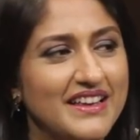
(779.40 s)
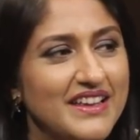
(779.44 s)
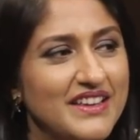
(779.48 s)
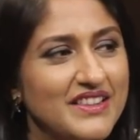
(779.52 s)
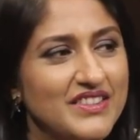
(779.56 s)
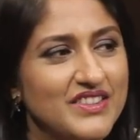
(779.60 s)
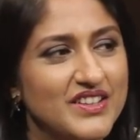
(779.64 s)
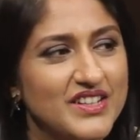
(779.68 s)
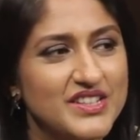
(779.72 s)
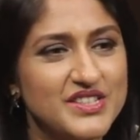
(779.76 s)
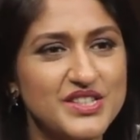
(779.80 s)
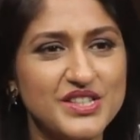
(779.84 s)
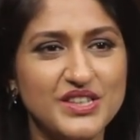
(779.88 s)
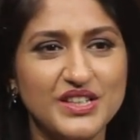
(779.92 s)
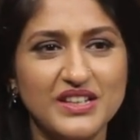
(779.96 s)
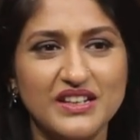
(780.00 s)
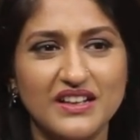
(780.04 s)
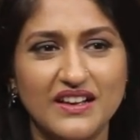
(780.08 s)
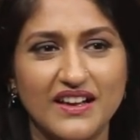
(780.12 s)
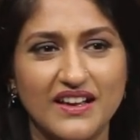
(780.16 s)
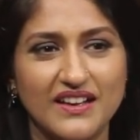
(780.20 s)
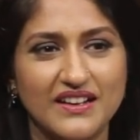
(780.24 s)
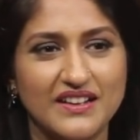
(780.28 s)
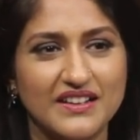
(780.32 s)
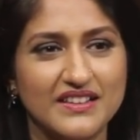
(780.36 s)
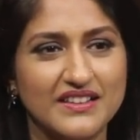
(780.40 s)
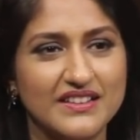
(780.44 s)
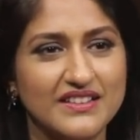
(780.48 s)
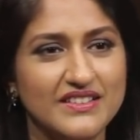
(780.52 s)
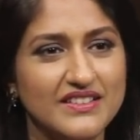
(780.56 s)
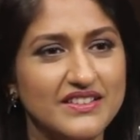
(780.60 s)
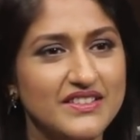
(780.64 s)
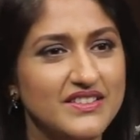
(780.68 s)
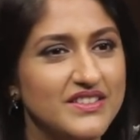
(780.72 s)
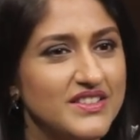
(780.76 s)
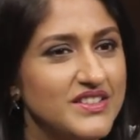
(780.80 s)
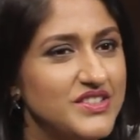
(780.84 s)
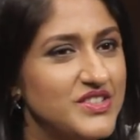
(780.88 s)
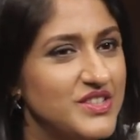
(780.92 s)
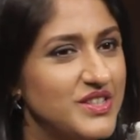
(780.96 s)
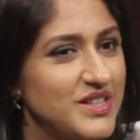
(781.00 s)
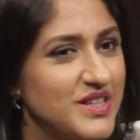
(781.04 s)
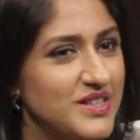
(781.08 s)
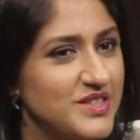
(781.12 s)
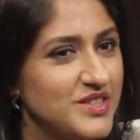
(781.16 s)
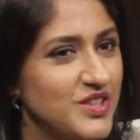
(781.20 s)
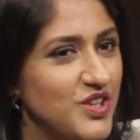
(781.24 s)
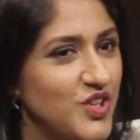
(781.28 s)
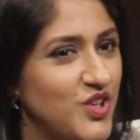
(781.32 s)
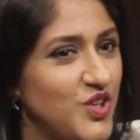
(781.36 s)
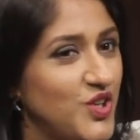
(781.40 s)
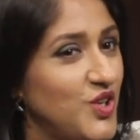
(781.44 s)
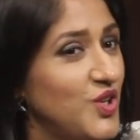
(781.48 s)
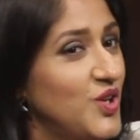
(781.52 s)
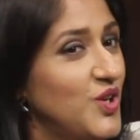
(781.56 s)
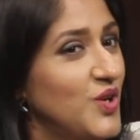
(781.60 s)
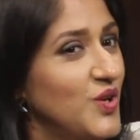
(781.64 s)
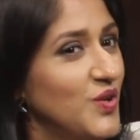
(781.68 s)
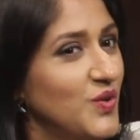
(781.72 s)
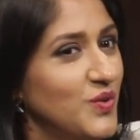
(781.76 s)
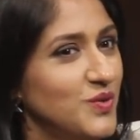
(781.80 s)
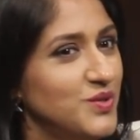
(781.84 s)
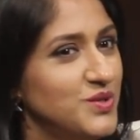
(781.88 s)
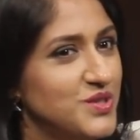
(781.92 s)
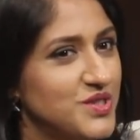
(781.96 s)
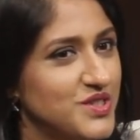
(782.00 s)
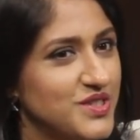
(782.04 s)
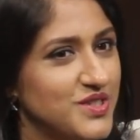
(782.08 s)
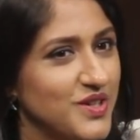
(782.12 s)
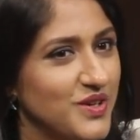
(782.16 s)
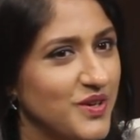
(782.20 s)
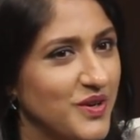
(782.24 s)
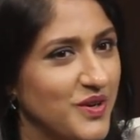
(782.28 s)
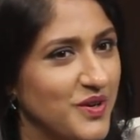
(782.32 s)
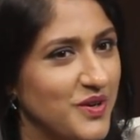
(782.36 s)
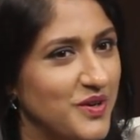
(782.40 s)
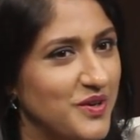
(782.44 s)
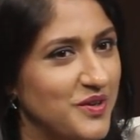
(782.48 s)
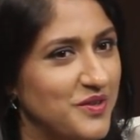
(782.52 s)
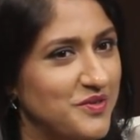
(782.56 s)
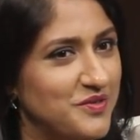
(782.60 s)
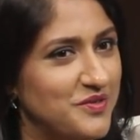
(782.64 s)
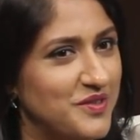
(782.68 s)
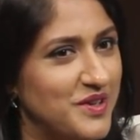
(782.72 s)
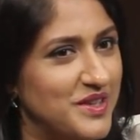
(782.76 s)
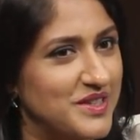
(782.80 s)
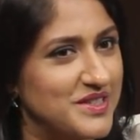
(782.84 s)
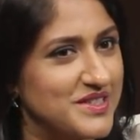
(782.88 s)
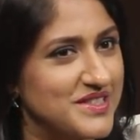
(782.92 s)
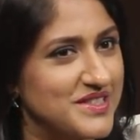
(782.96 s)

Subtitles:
Indrajith's kaari and Indrajith has a huge circle of friends.